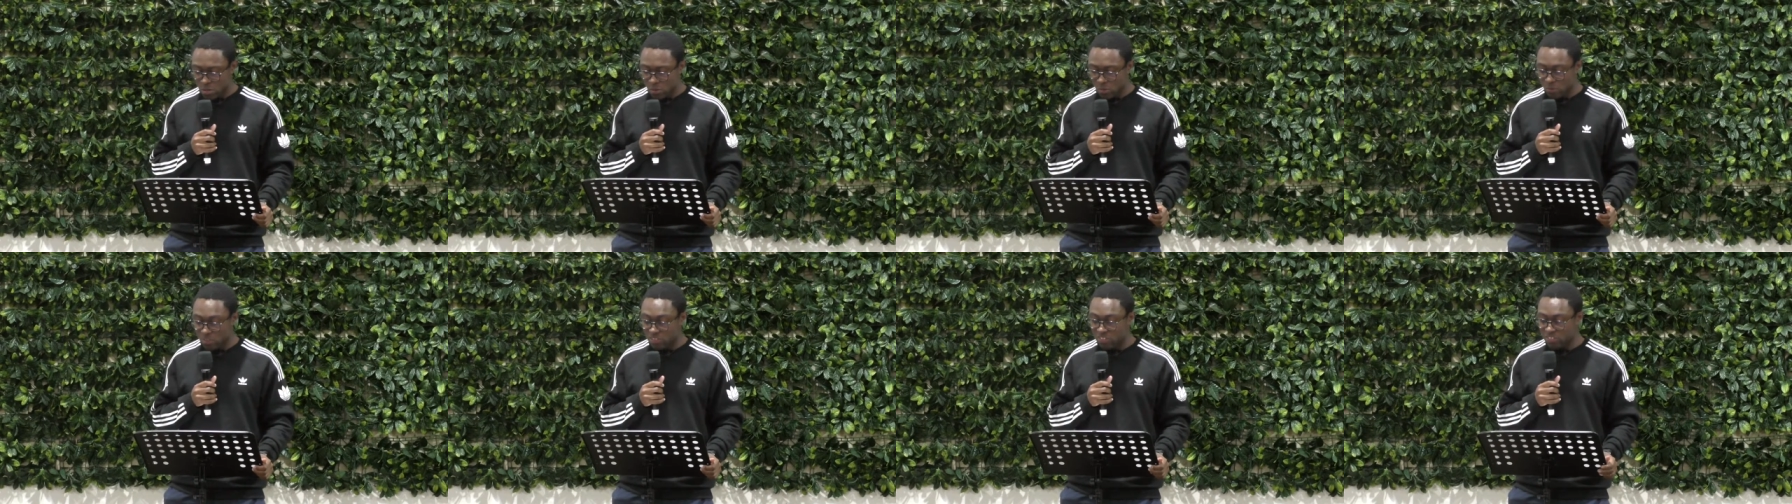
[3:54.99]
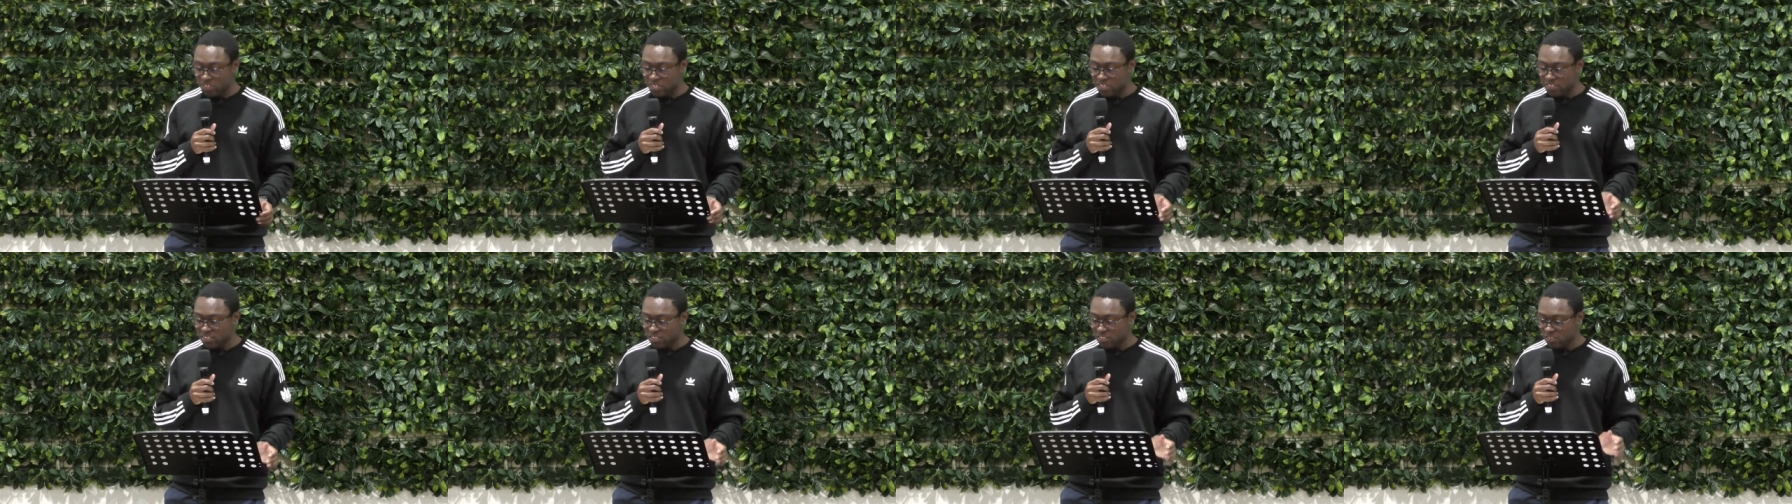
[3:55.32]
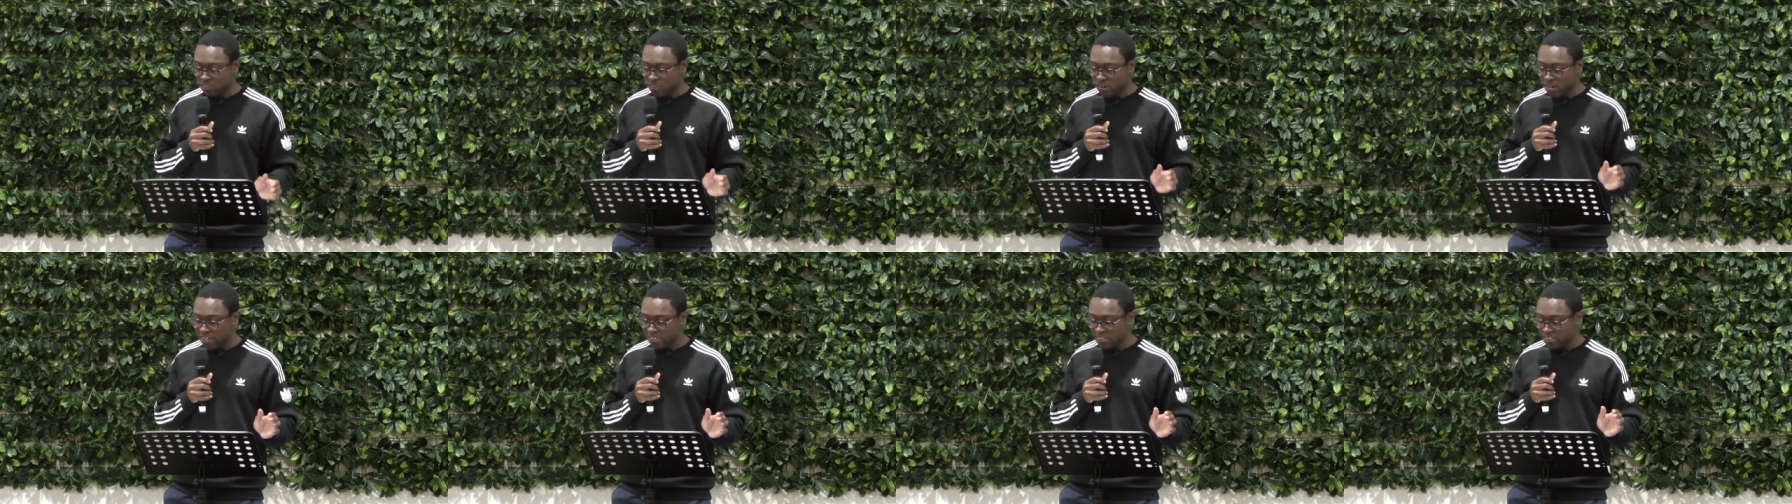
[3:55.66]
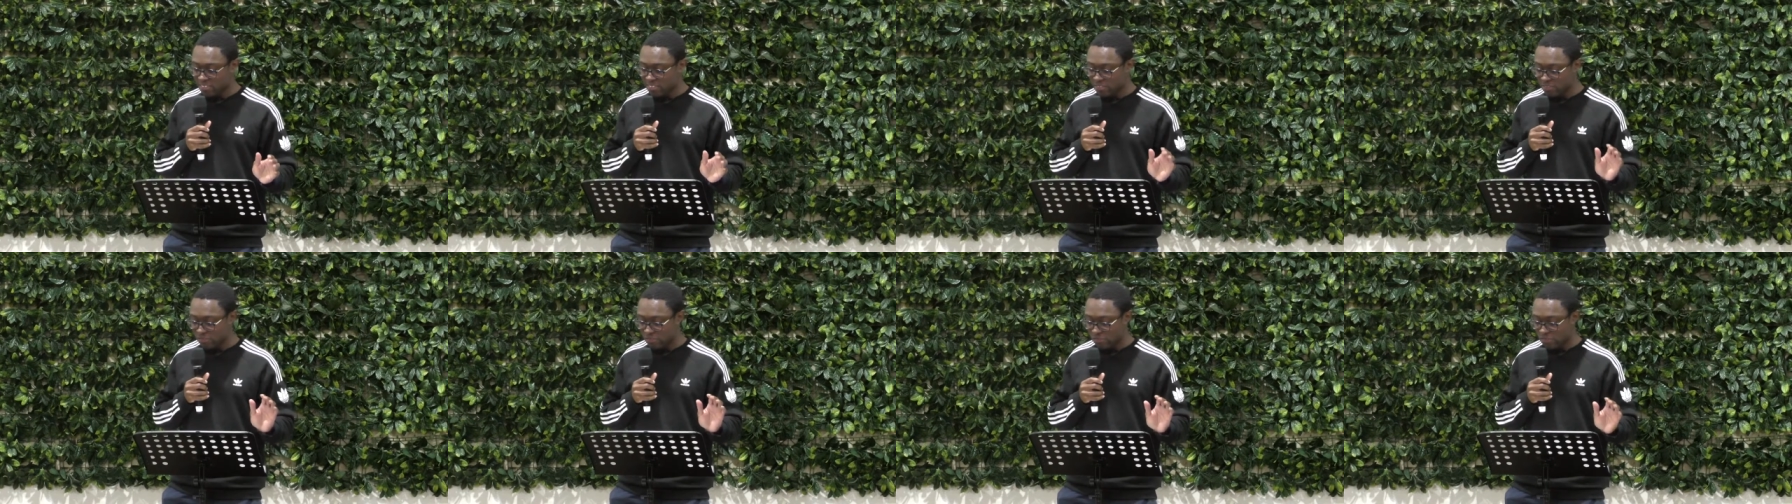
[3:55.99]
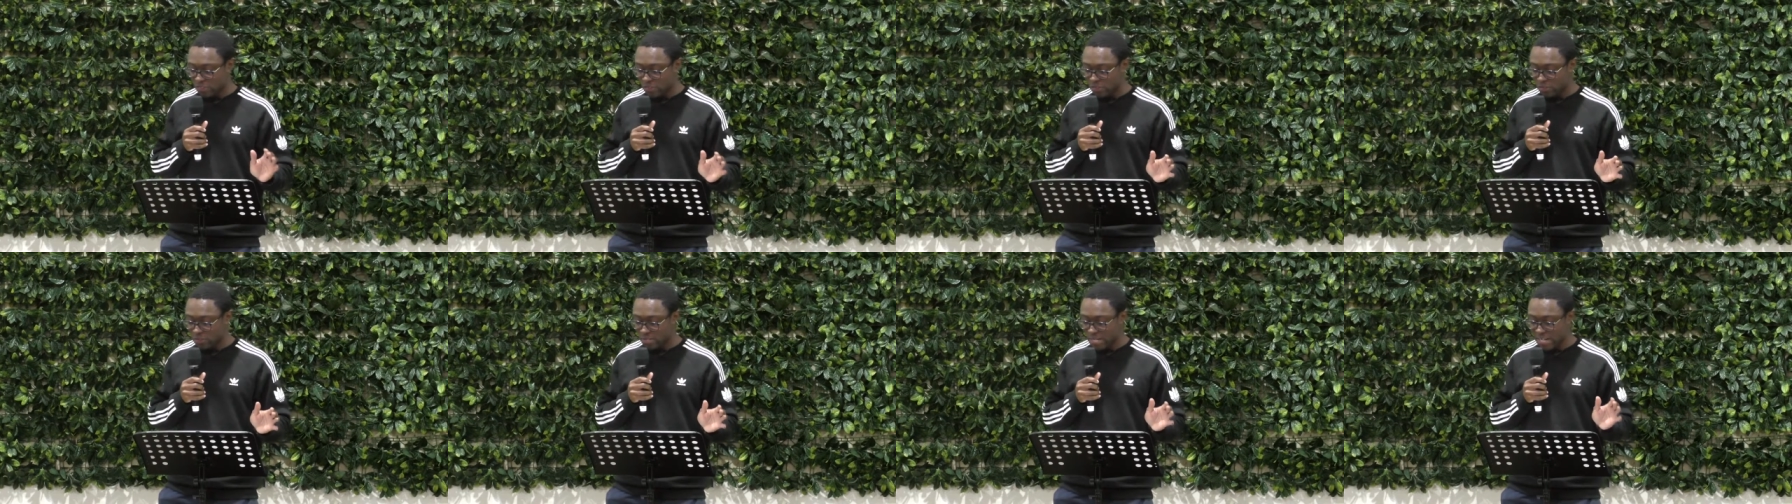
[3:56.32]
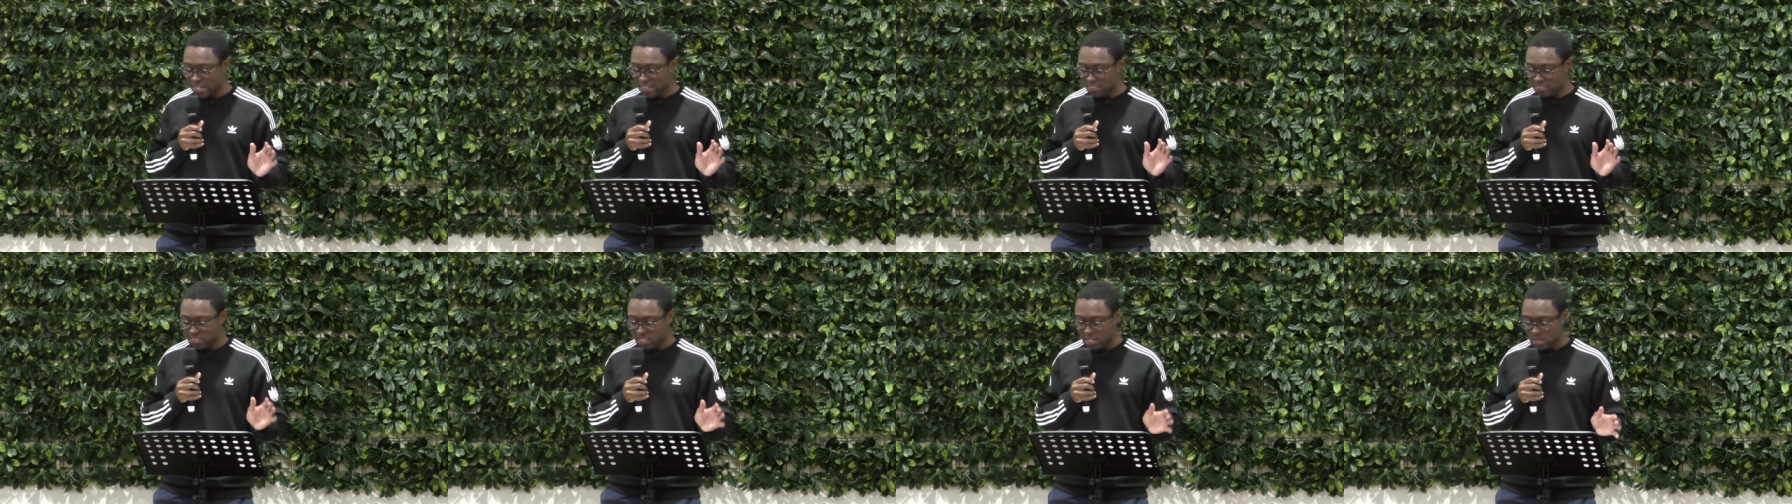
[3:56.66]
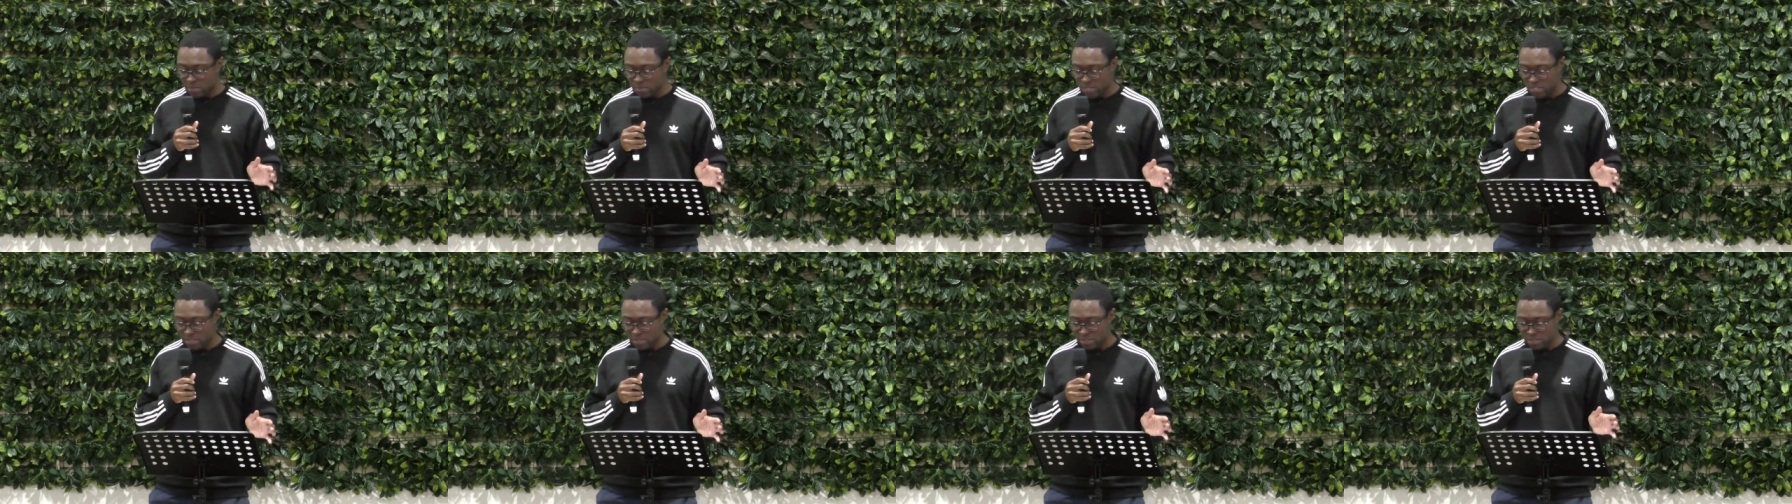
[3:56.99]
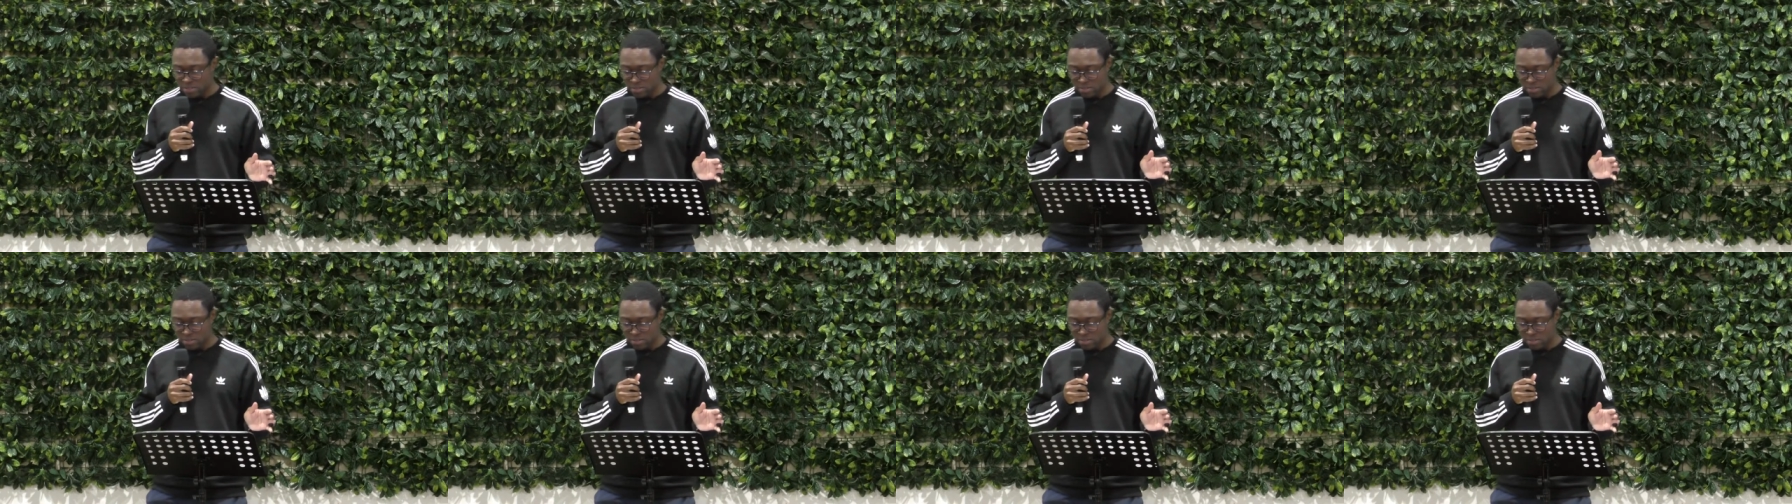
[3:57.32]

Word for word: when Jesus Christ is revealed at his coming.